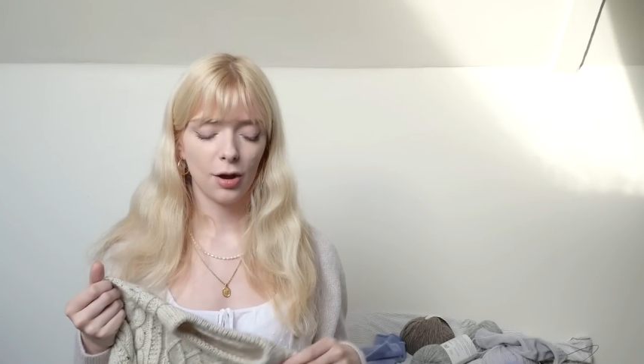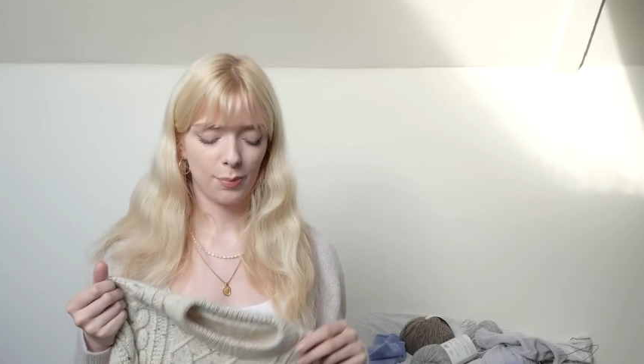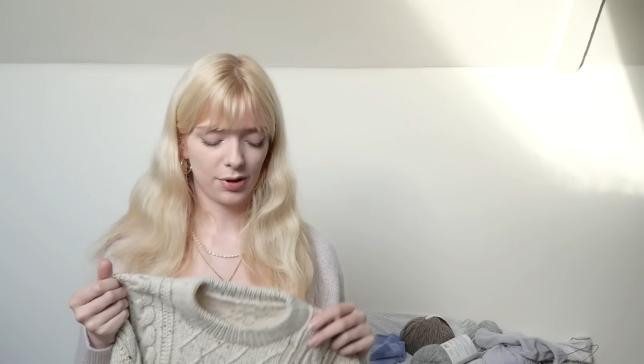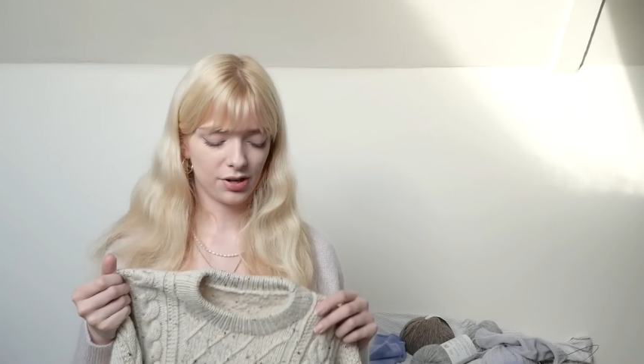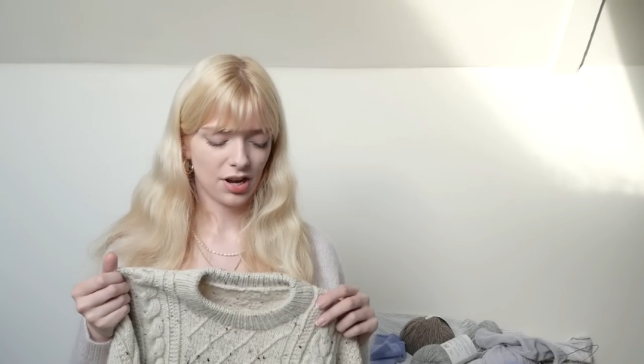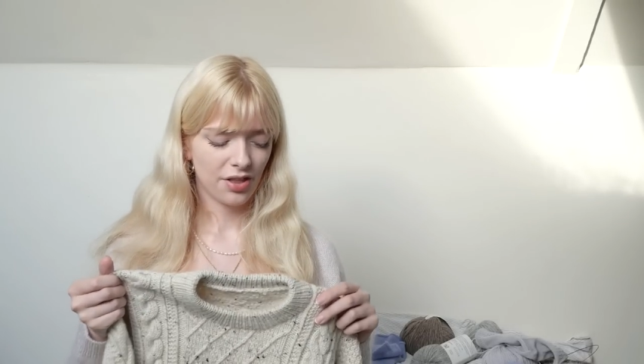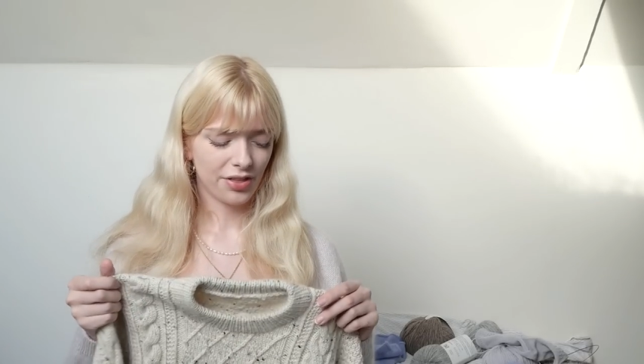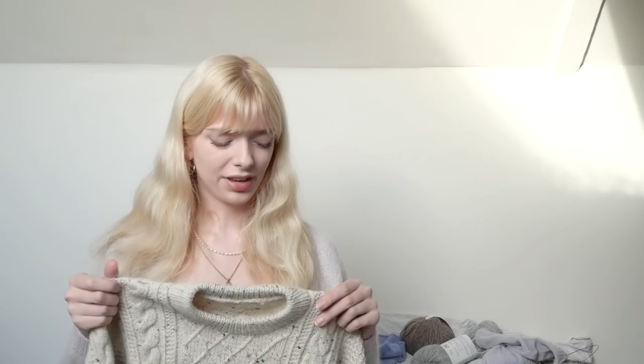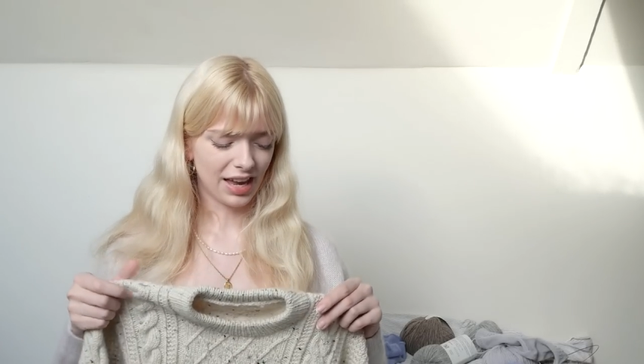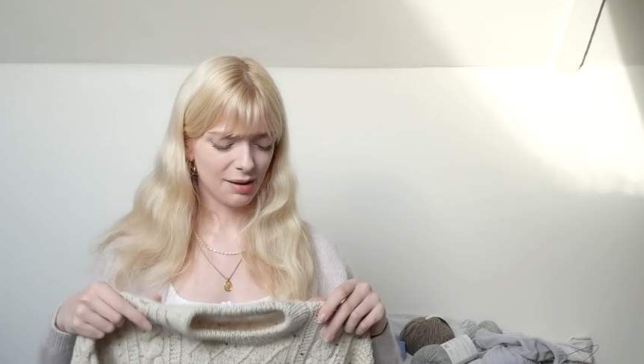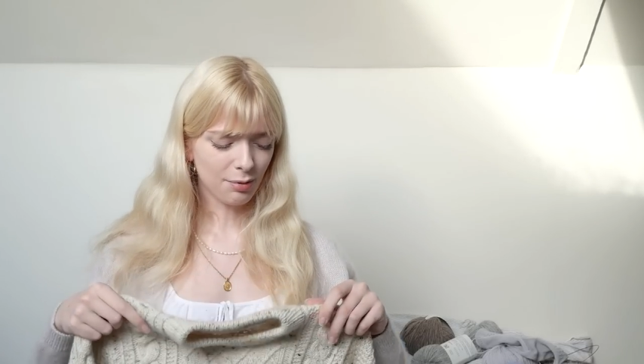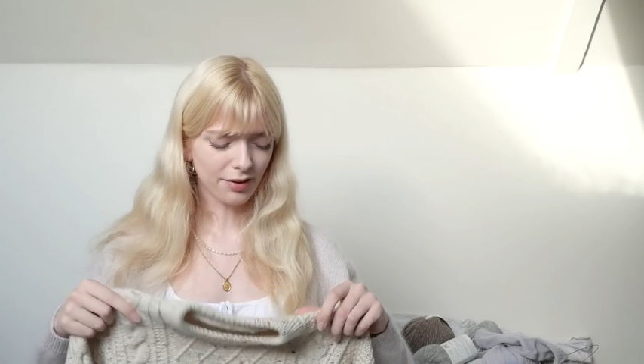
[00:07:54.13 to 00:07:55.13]
But the
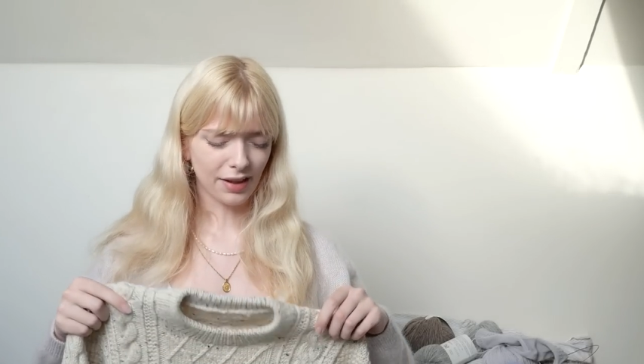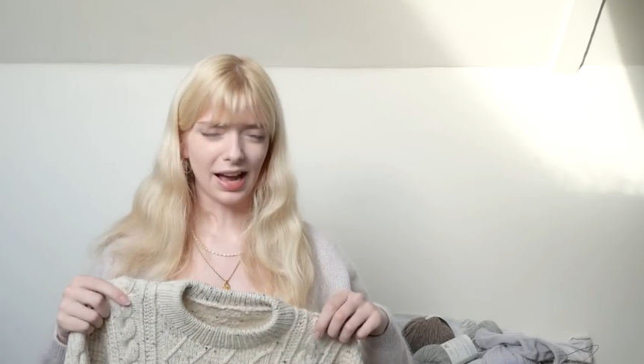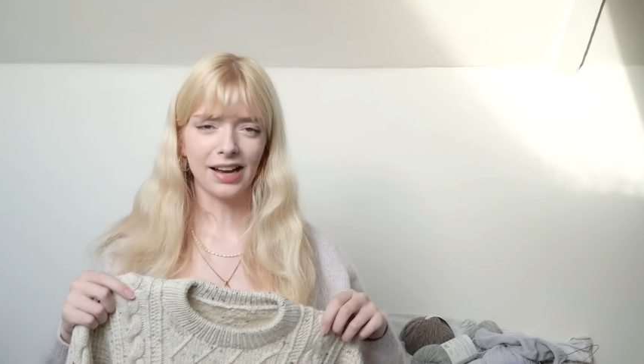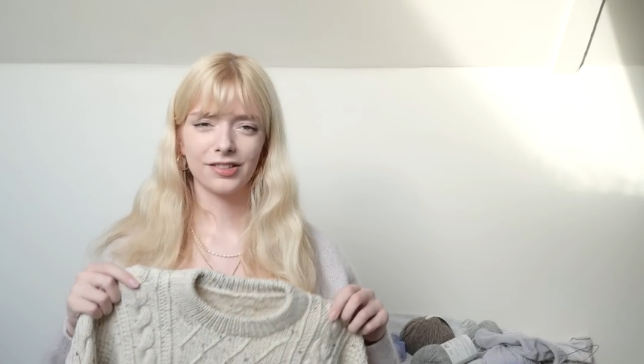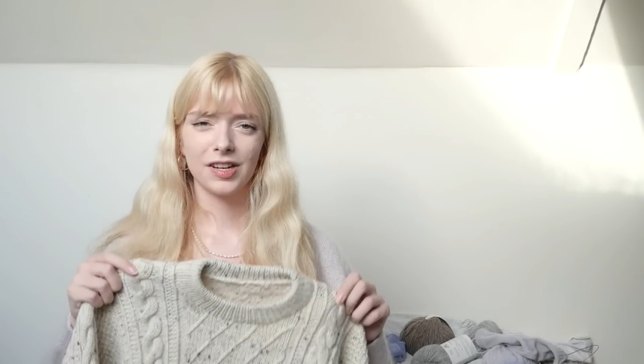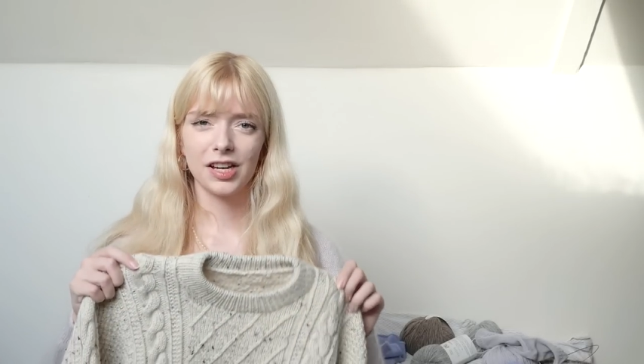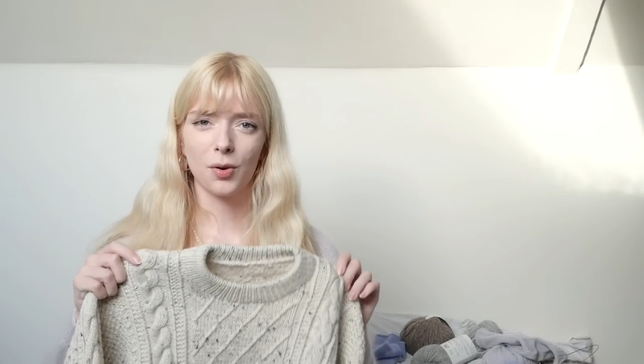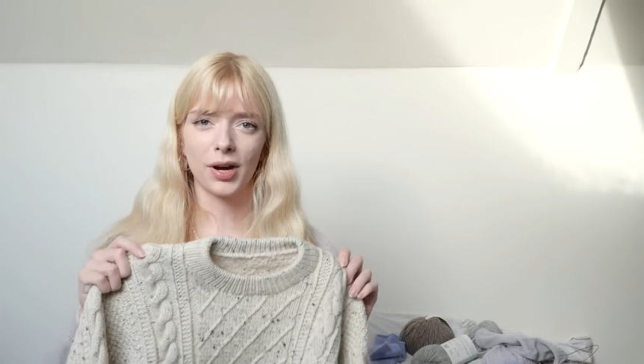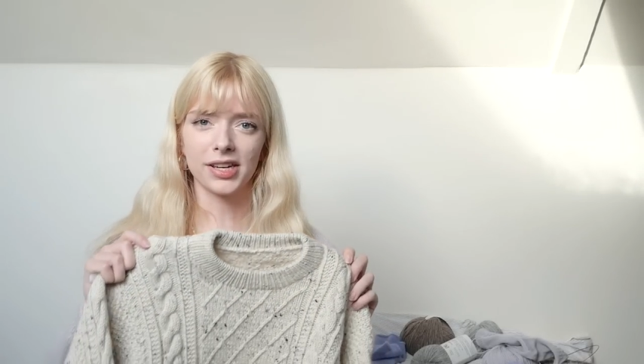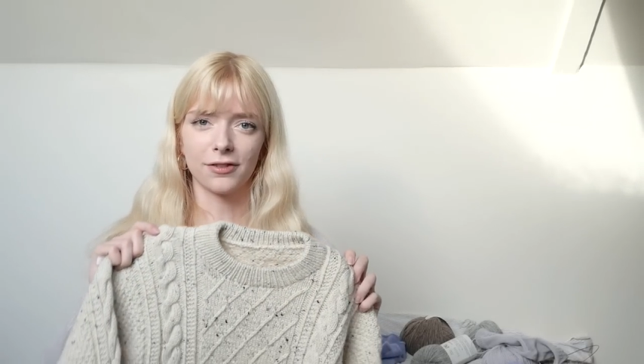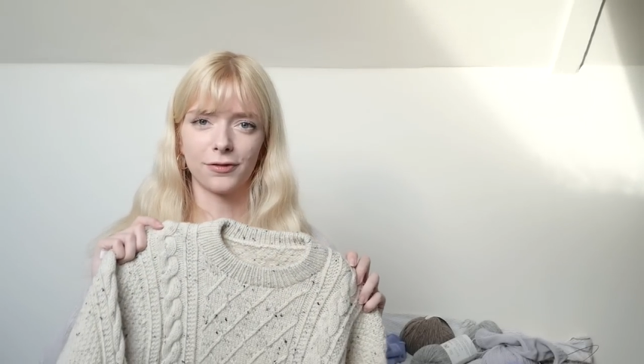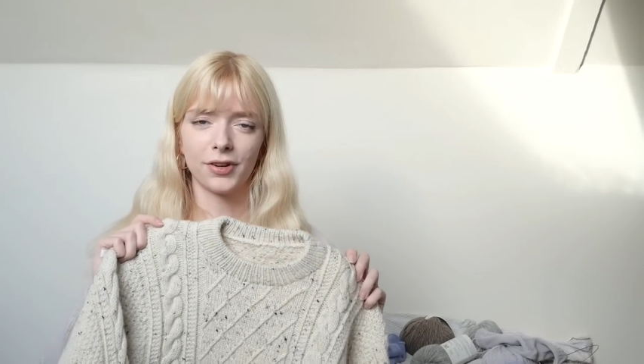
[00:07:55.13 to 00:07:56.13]
cables are actually
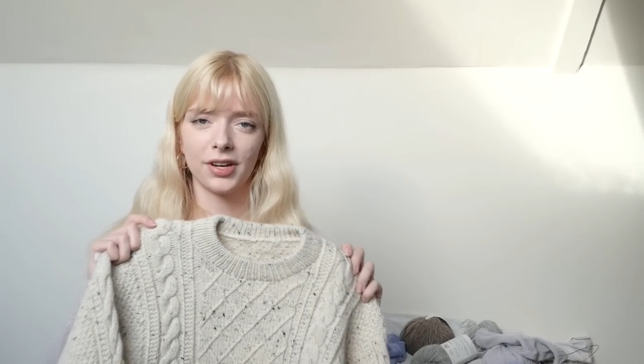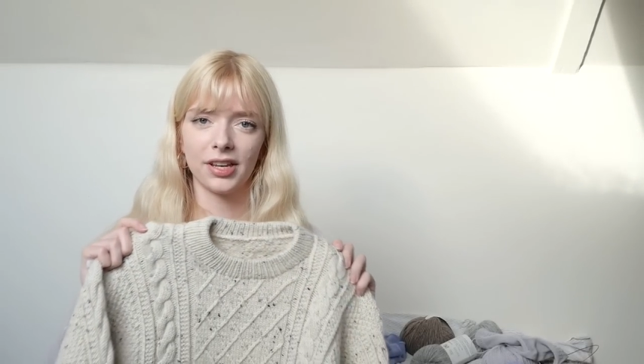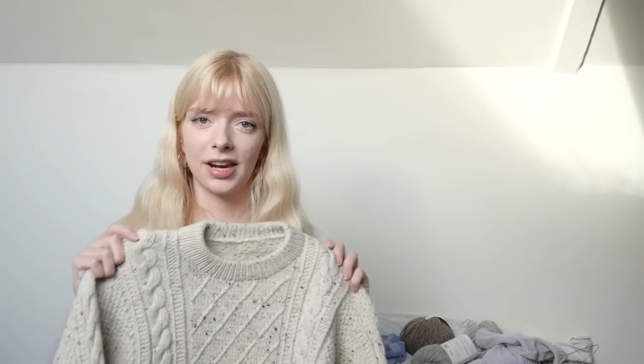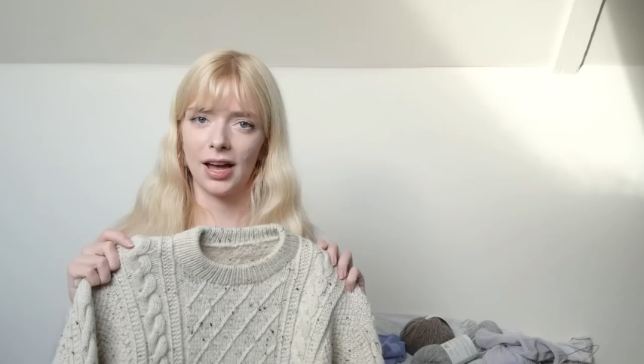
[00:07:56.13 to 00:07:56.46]
quite different in